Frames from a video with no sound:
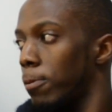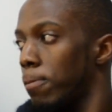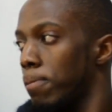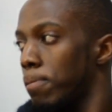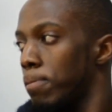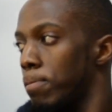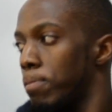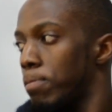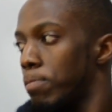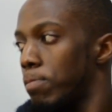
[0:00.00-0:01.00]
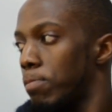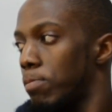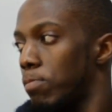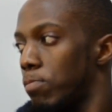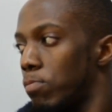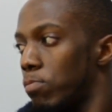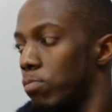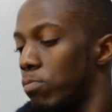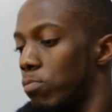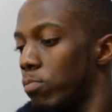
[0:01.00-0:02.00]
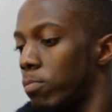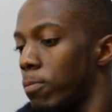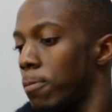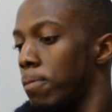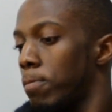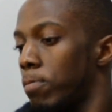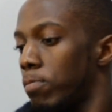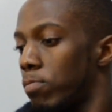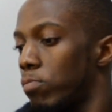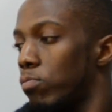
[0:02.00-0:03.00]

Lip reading: No words are spoken by the person on screen.